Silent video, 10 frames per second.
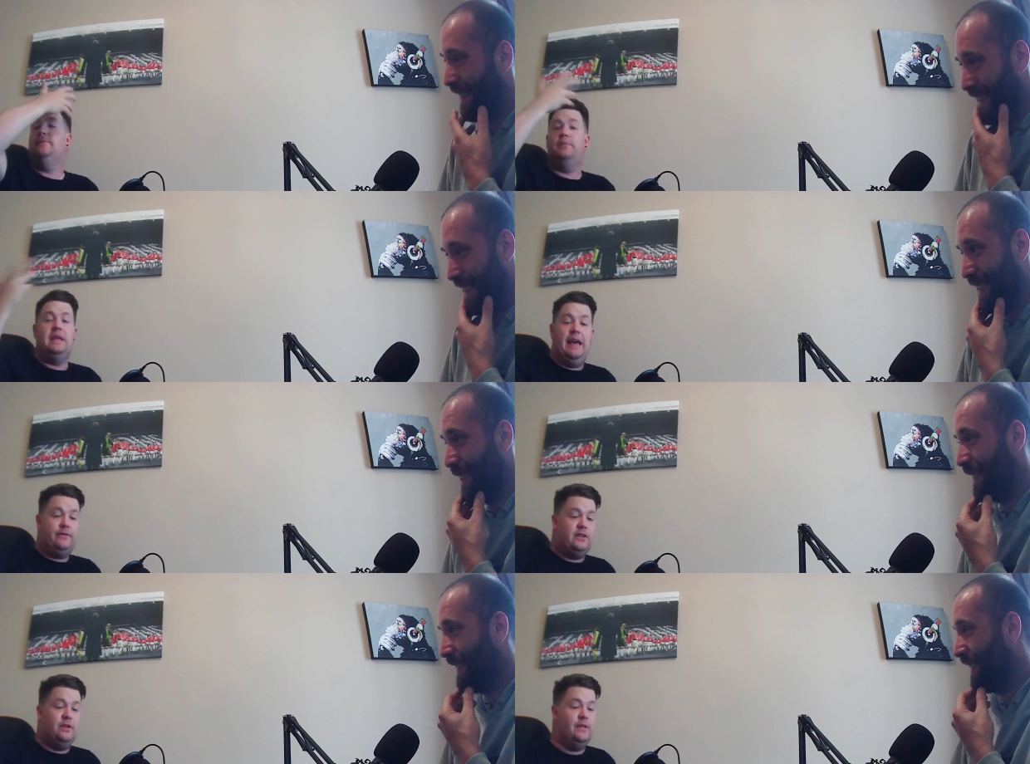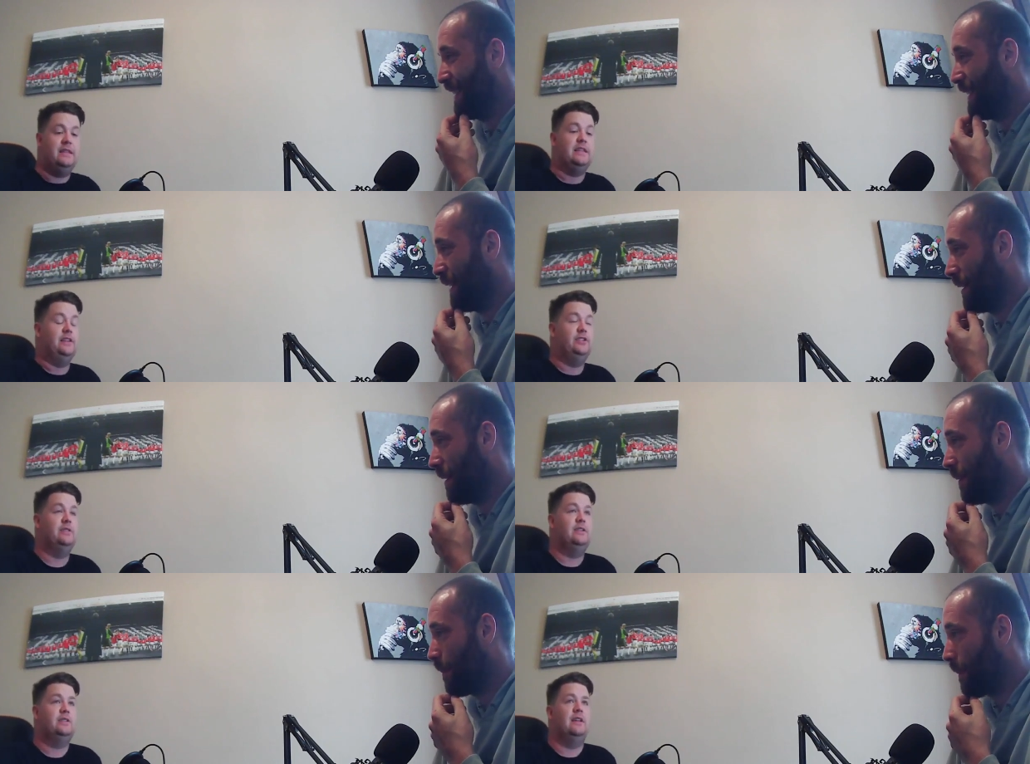Speaker 1: But you have to do these things
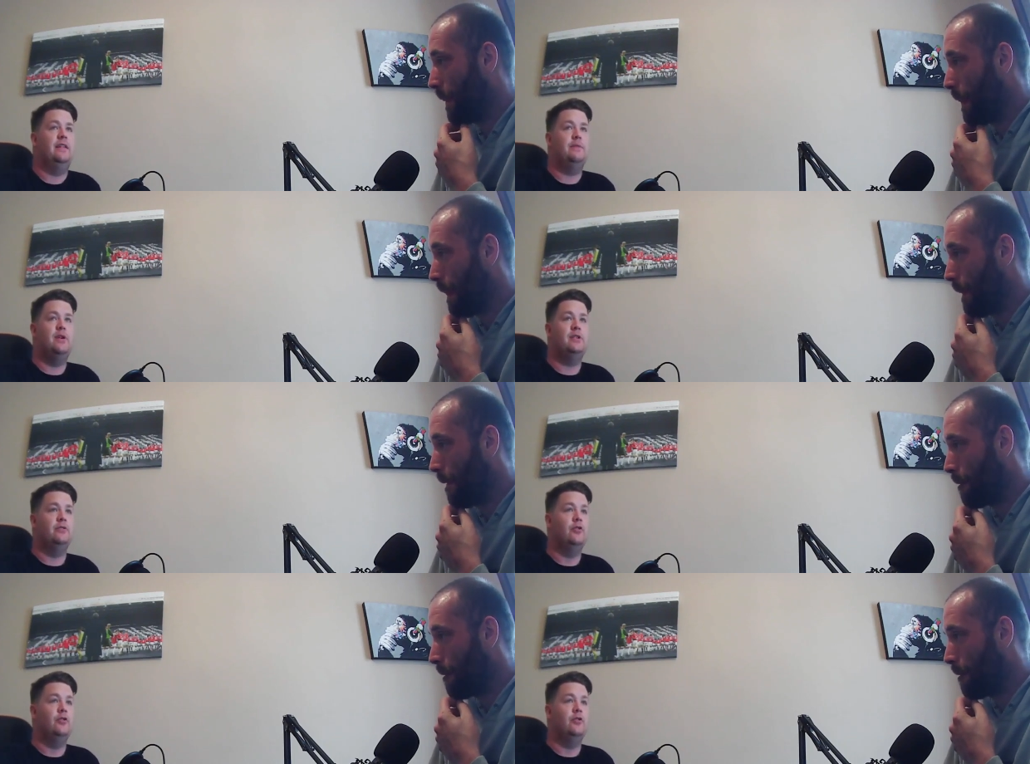because like the bride and